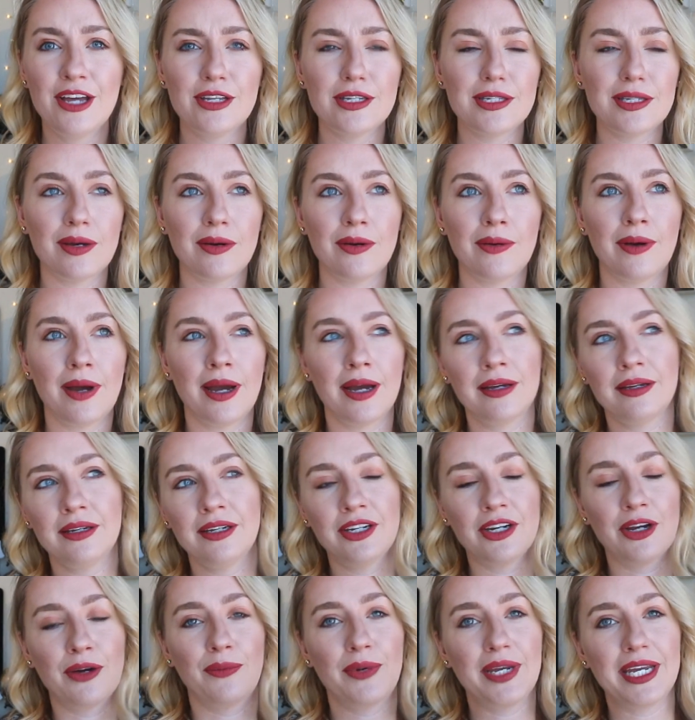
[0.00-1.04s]
So,
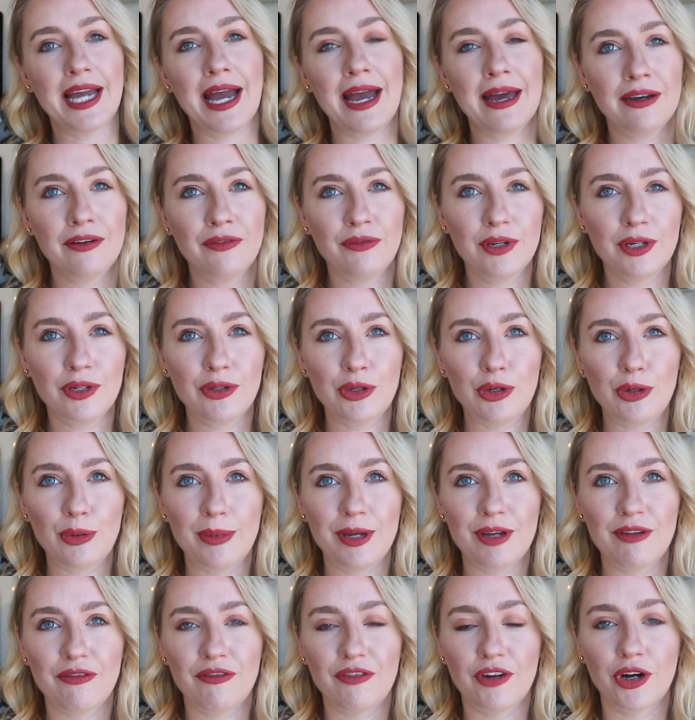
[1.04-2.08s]
you know, we kind of went a little
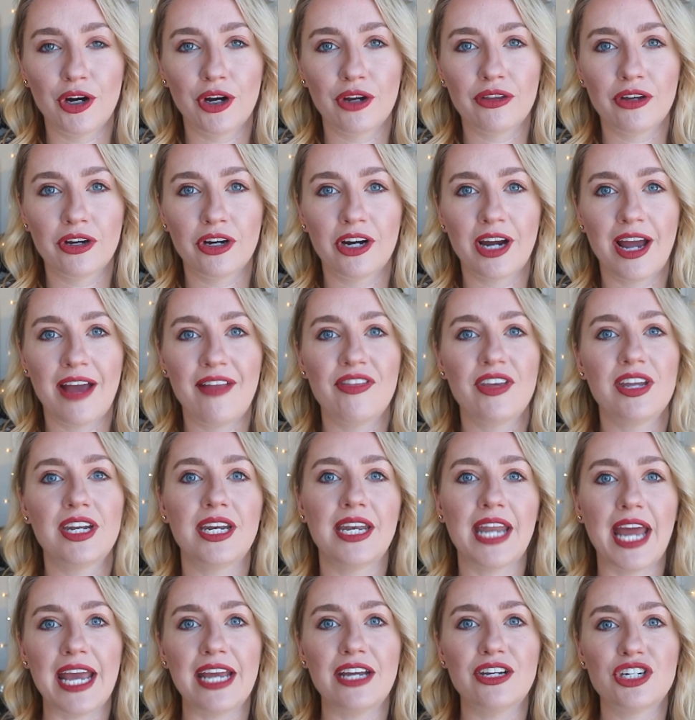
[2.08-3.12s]
bit farther, and then
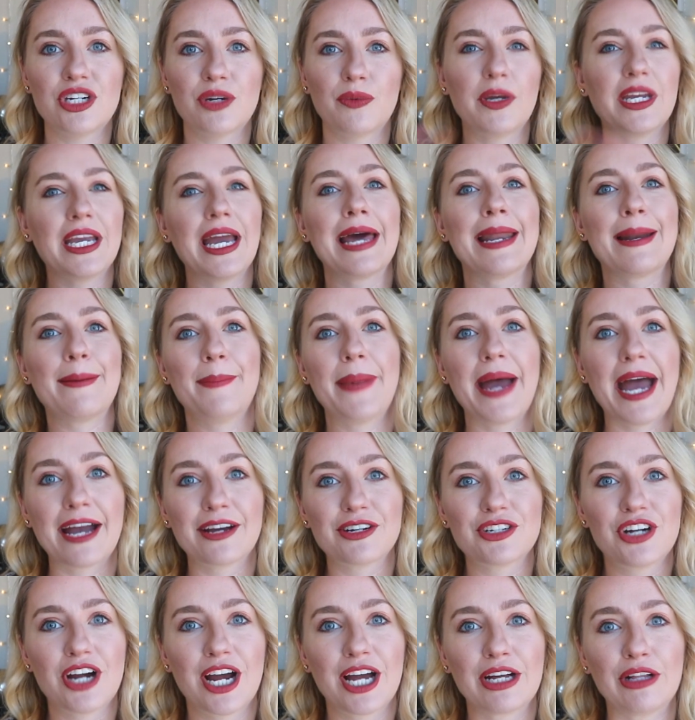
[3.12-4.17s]
in Asia, we kind of
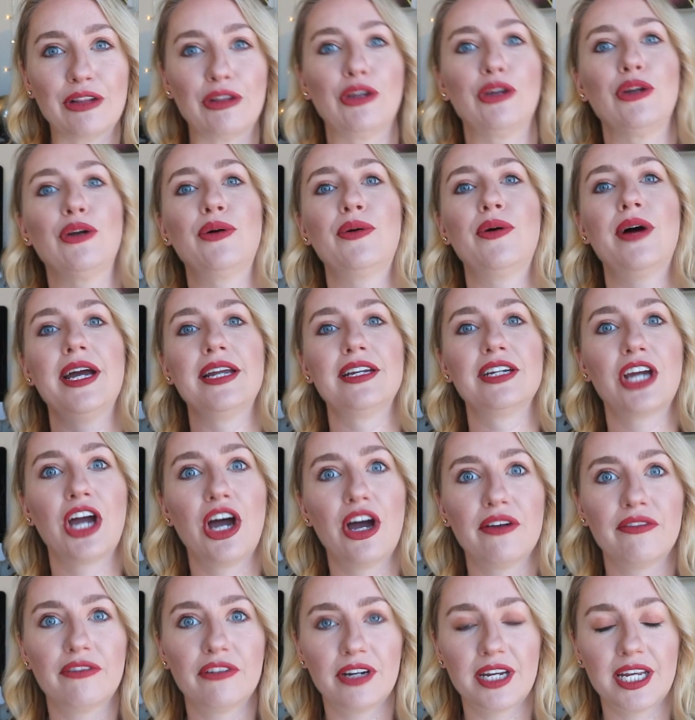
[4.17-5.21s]
backtrack a little and
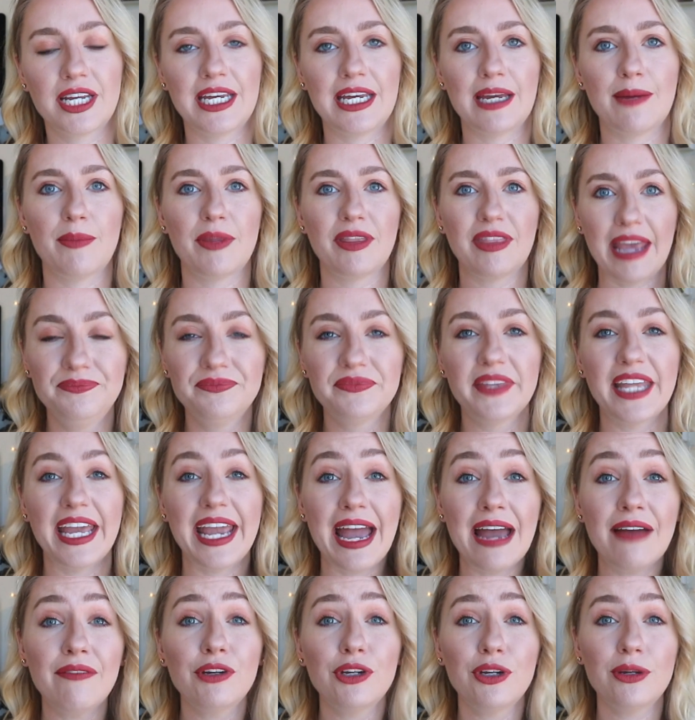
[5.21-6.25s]
cover it again. But then
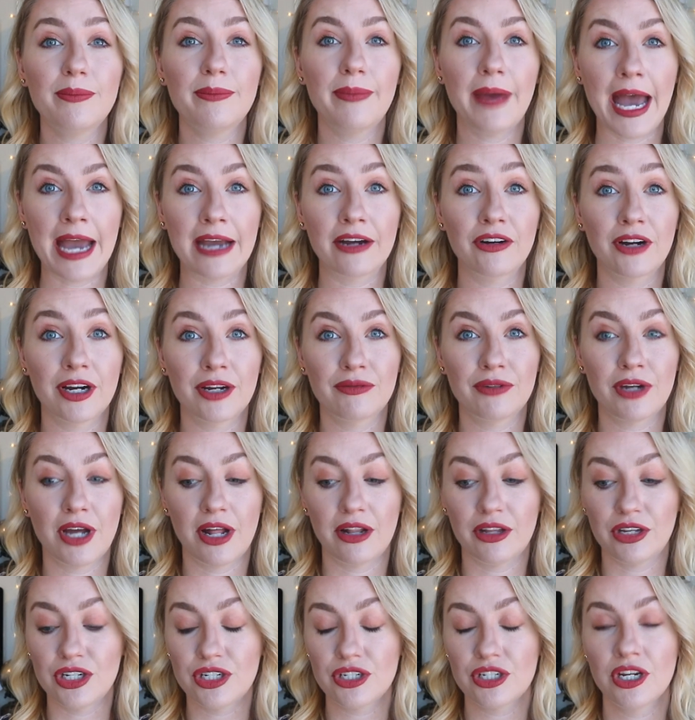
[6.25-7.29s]
they have a good background
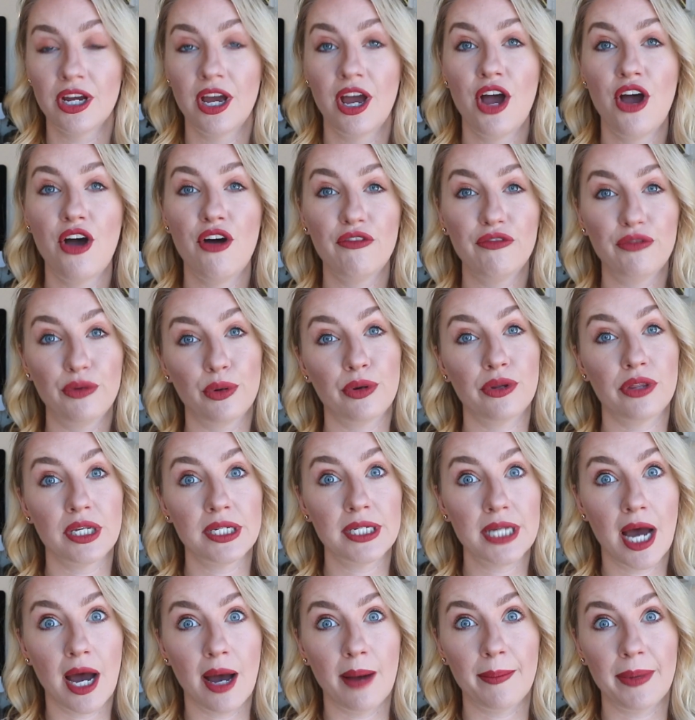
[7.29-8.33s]
knowledge for the
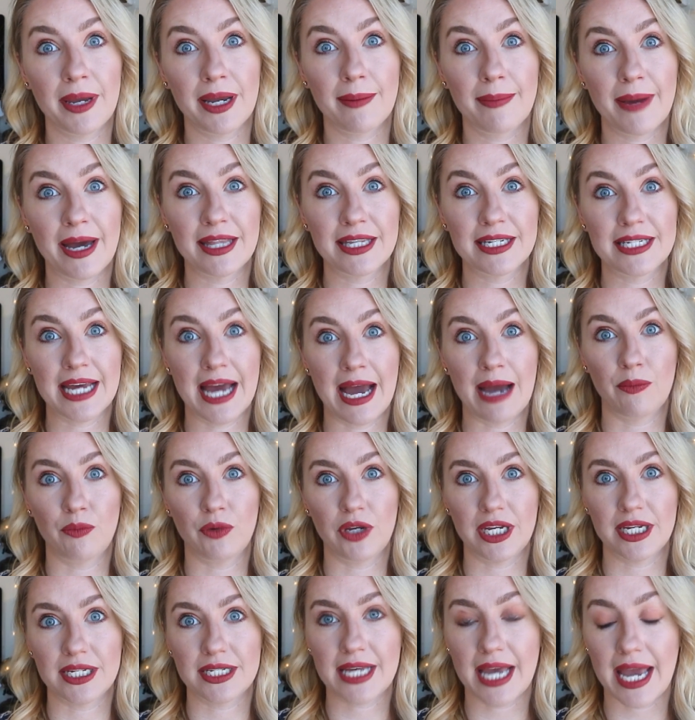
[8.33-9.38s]
topic by the time
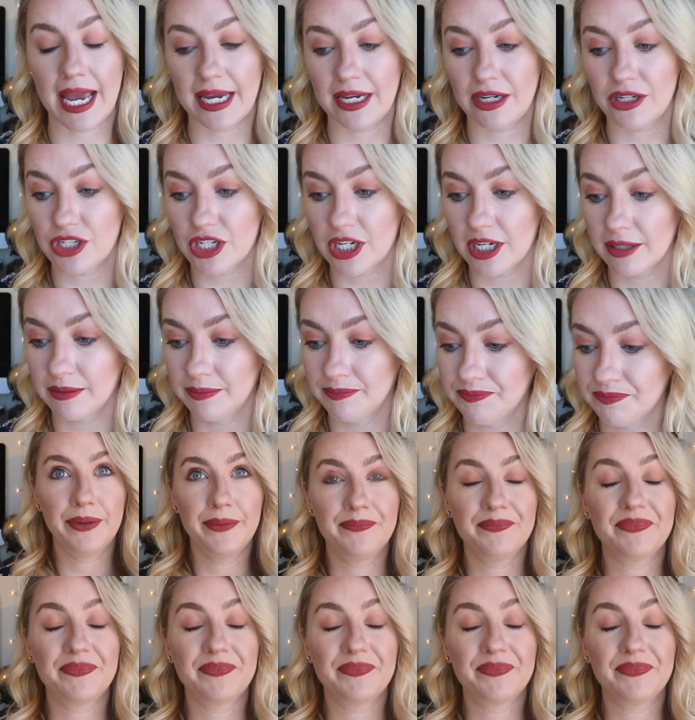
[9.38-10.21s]
we get to Asia.